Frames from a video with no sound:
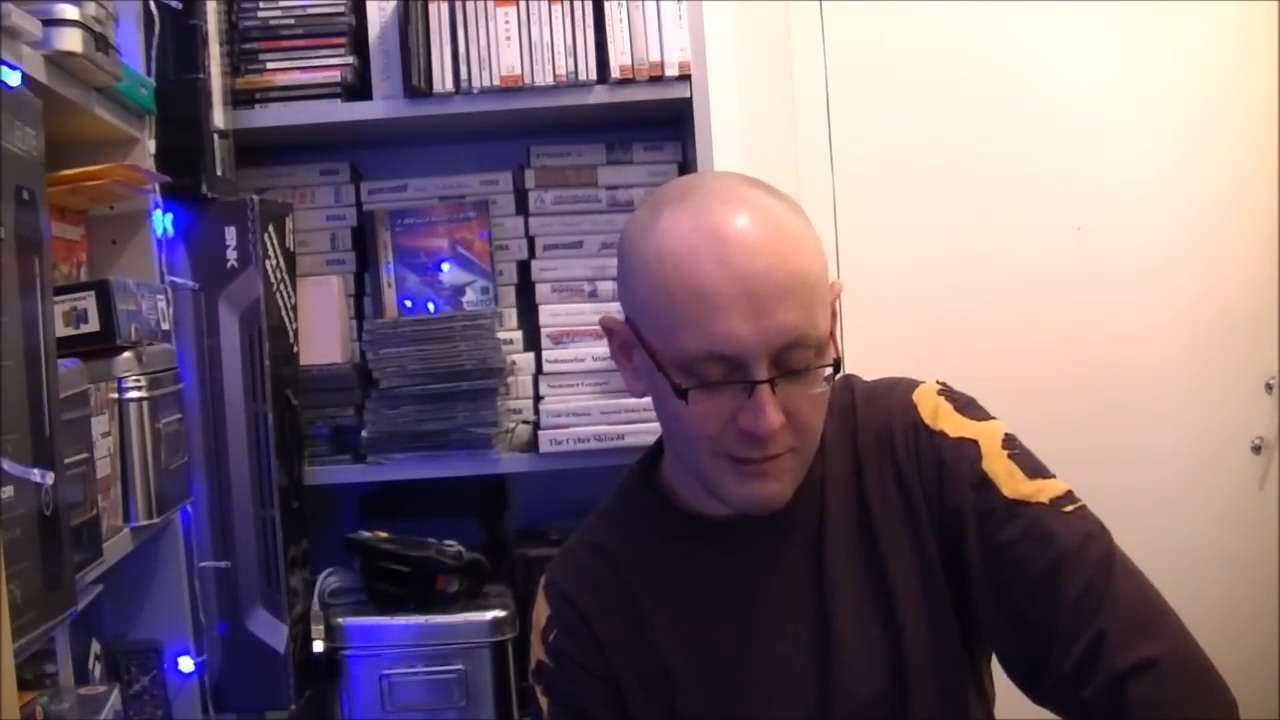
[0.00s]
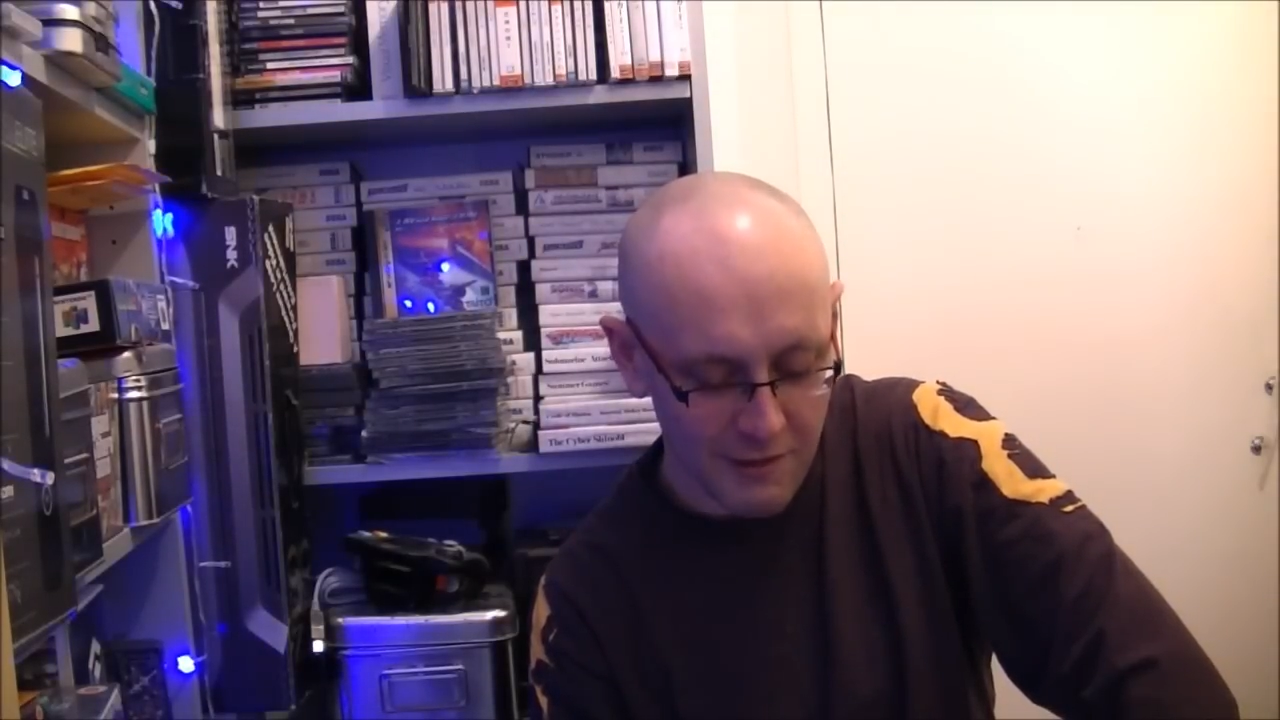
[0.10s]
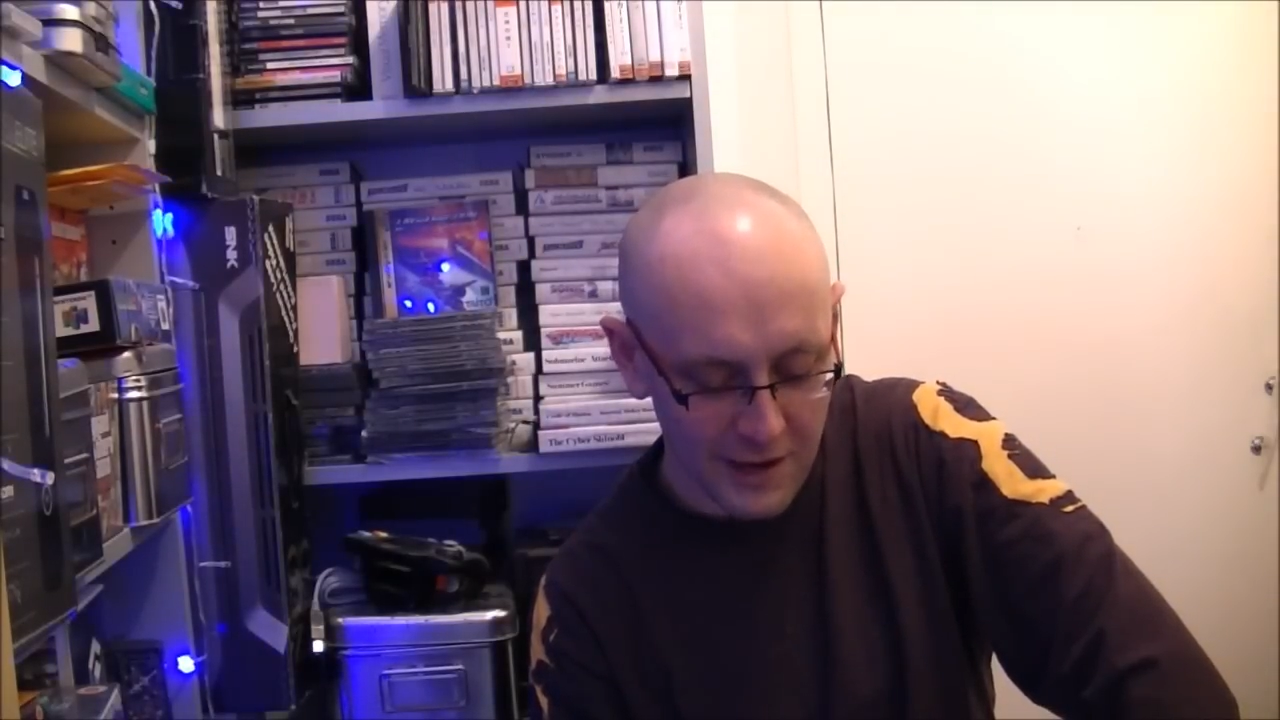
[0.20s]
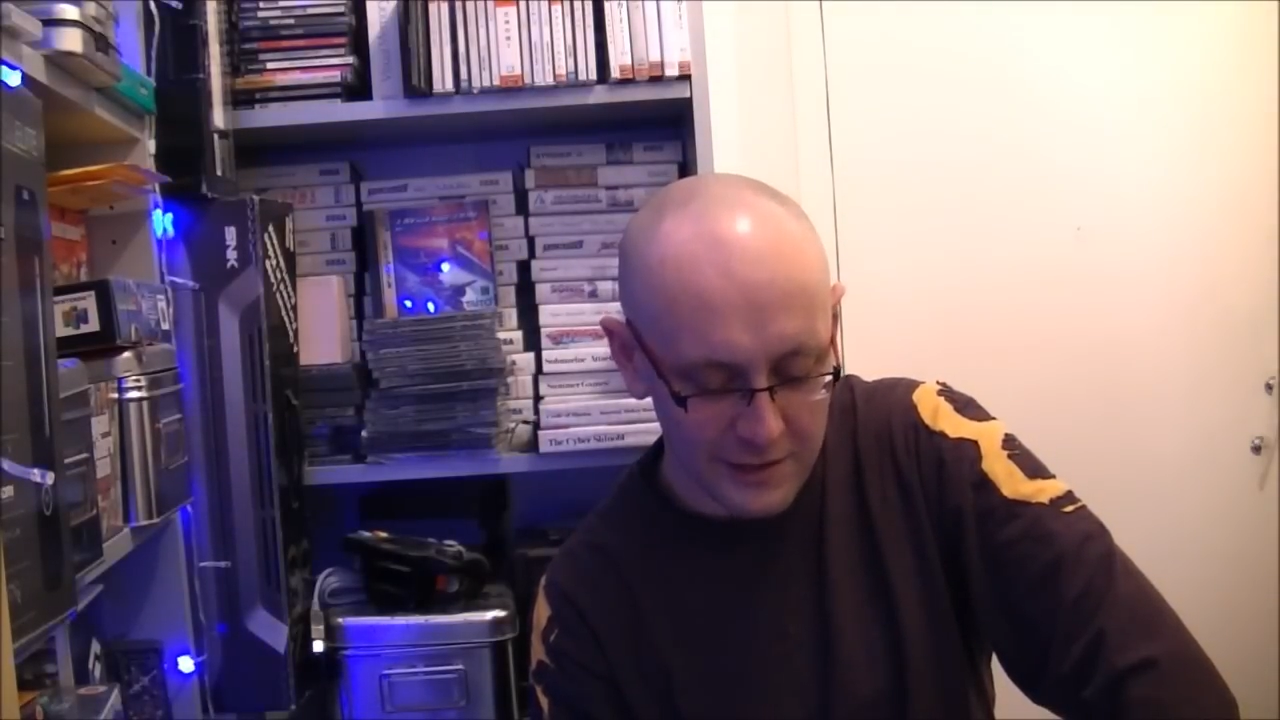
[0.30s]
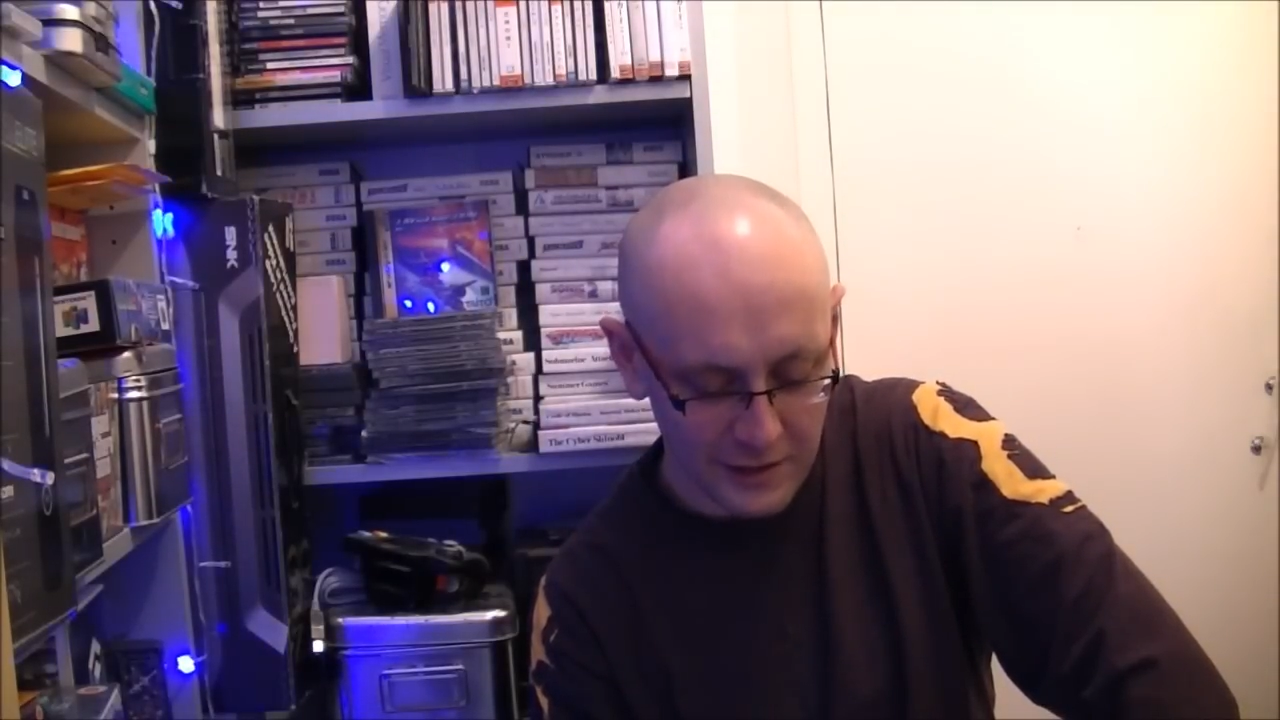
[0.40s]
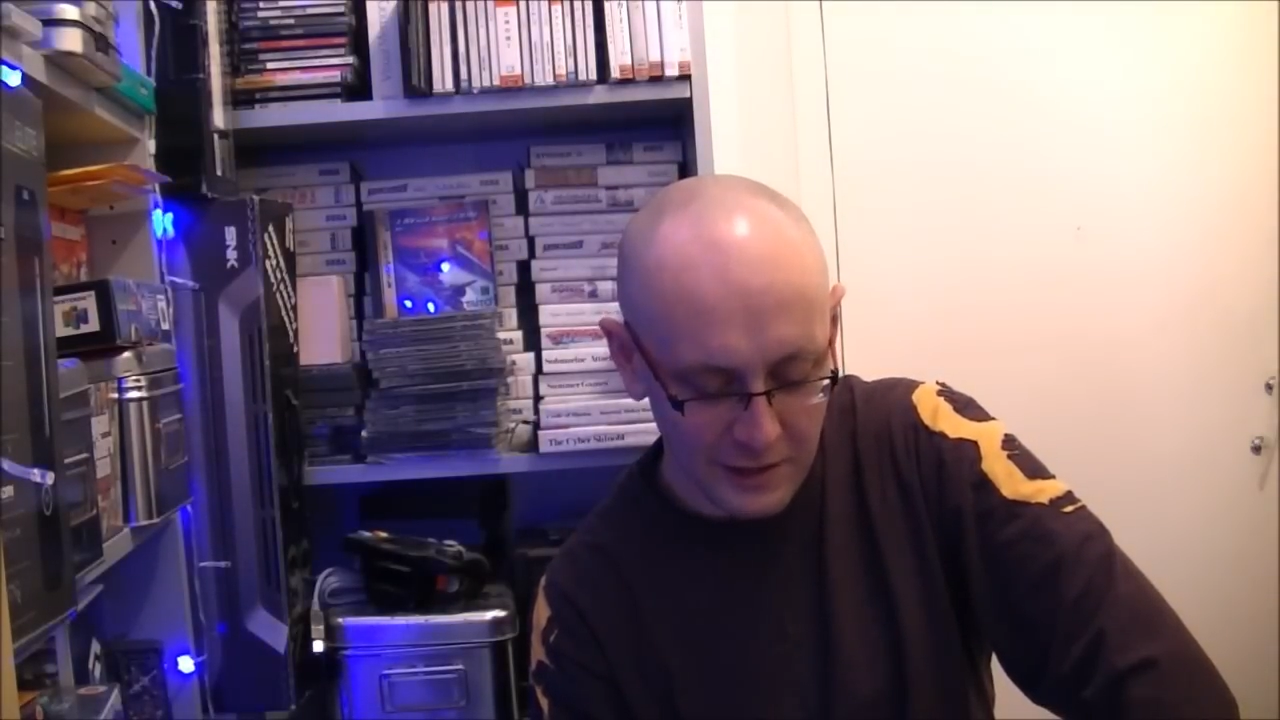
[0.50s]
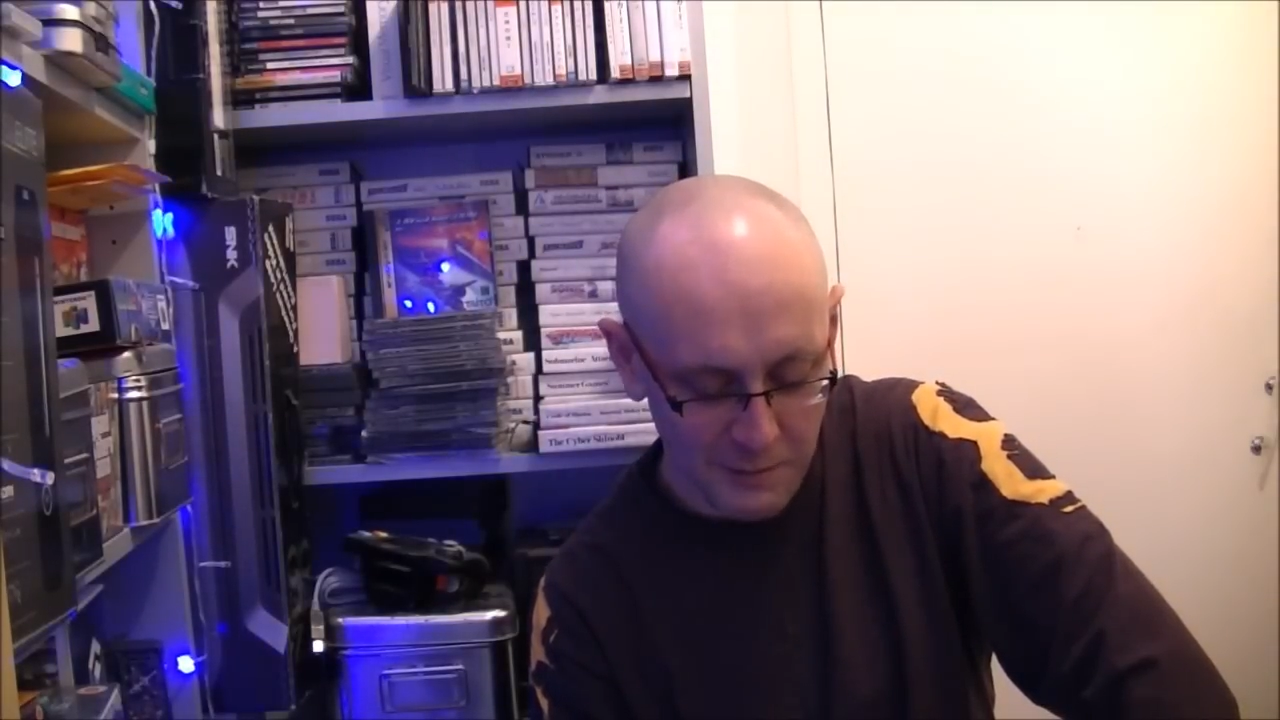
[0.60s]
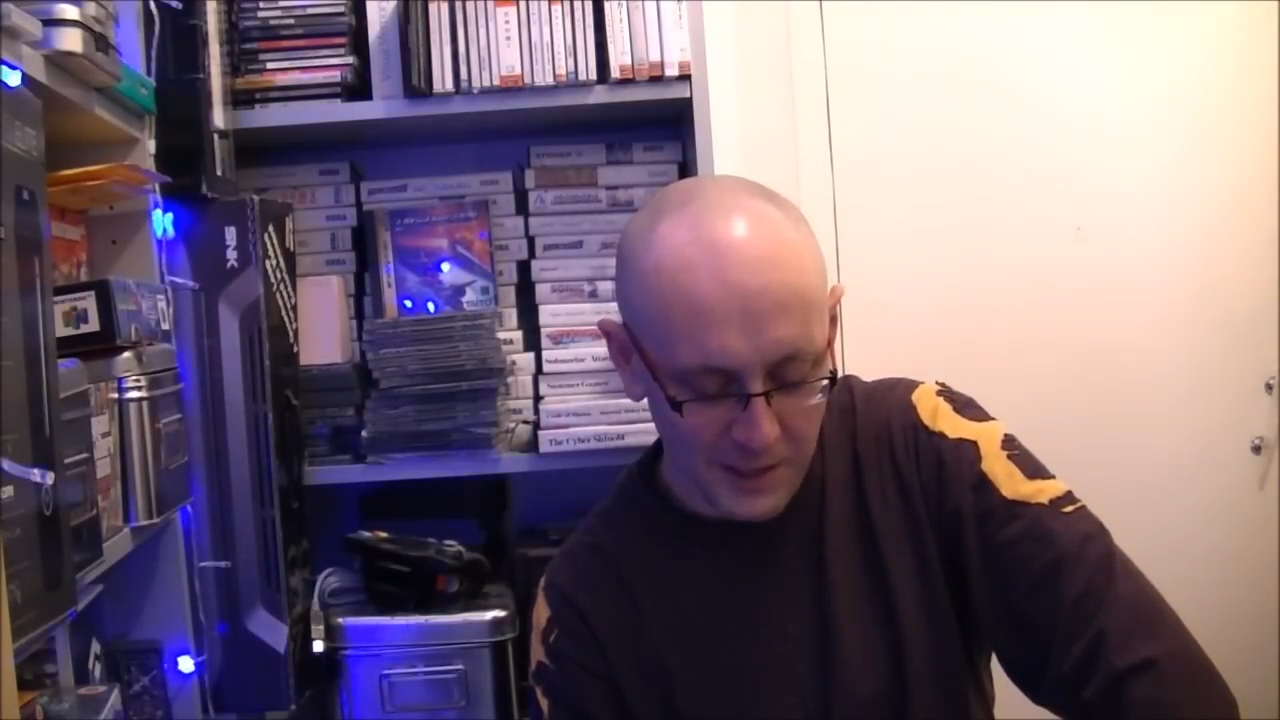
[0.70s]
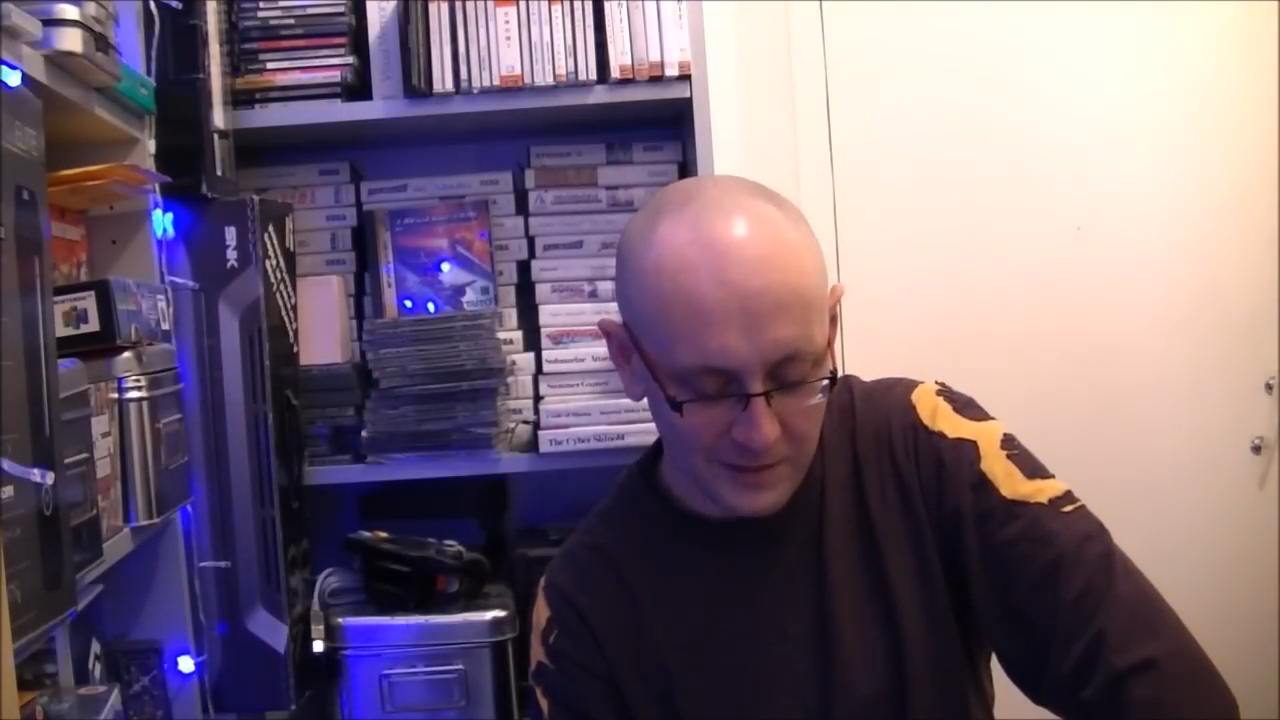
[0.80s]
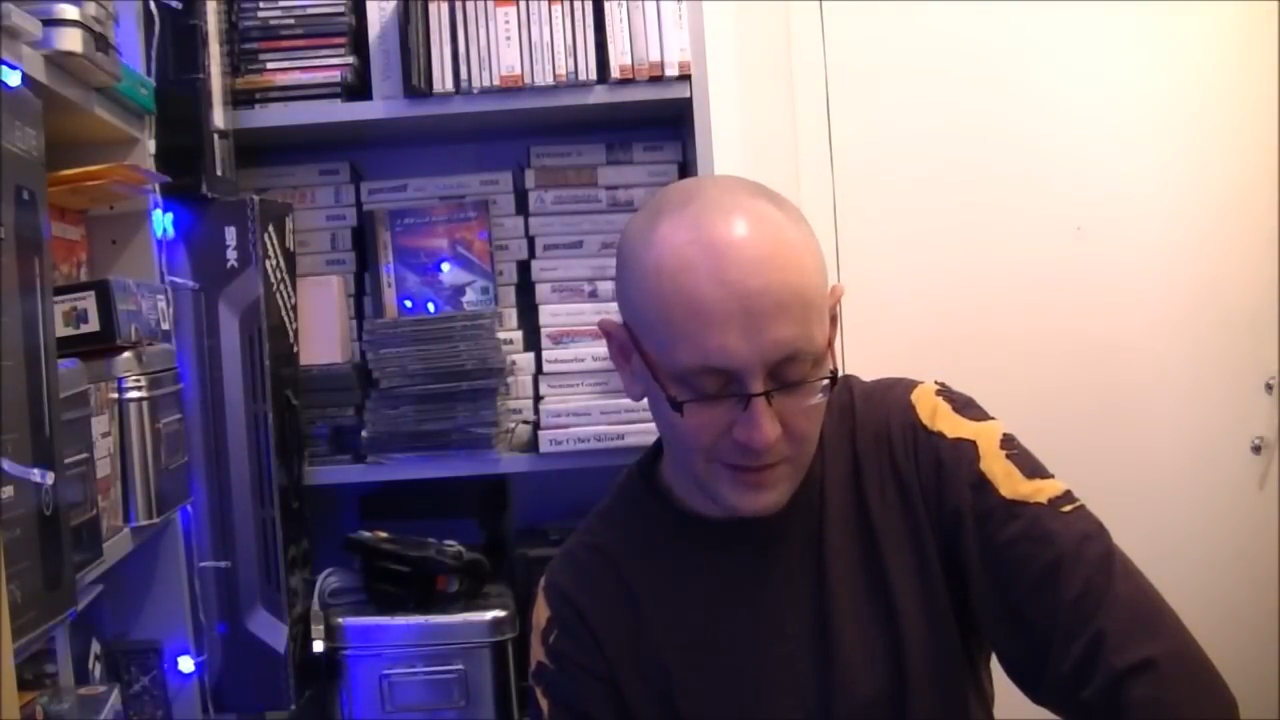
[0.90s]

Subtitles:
rising in my